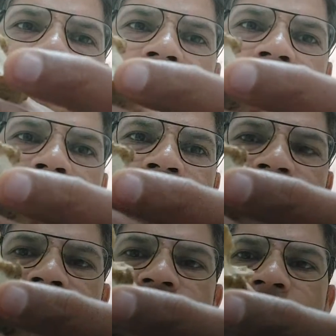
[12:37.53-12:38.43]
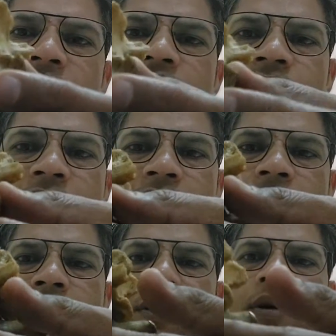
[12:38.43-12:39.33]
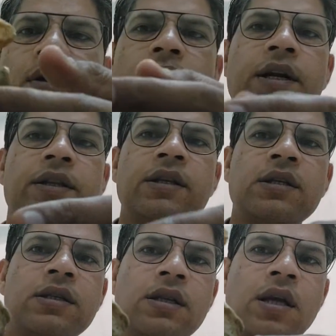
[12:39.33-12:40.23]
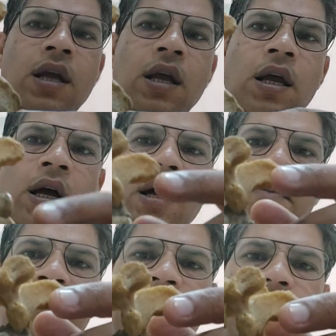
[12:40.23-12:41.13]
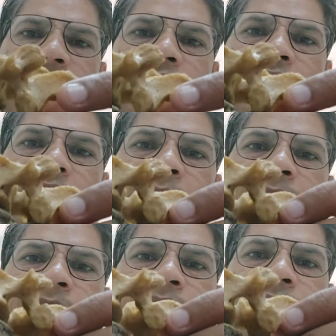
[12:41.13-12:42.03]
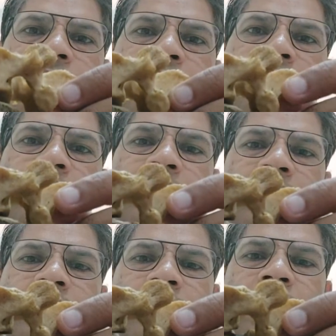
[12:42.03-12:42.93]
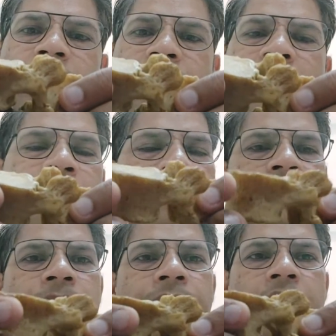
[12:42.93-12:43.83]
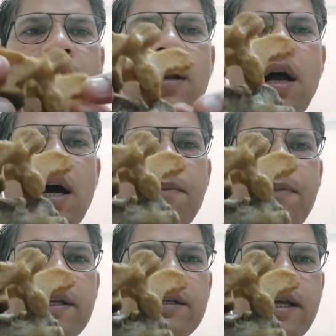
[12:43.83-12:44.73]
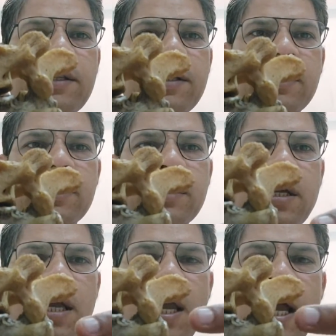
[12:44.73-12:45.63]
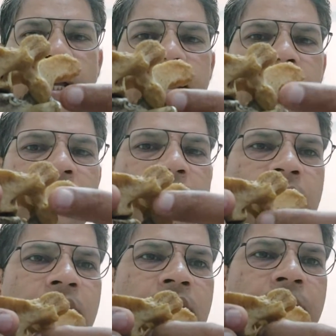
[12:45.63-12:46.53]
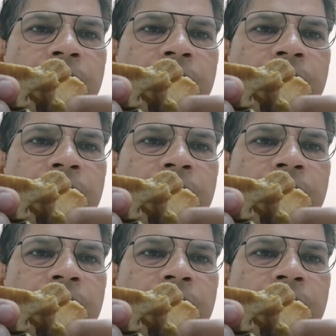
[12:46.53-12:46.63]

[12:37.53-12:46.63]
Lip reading: are placed on each other, look at this. Basically, these vertebra are placed like this, and this is the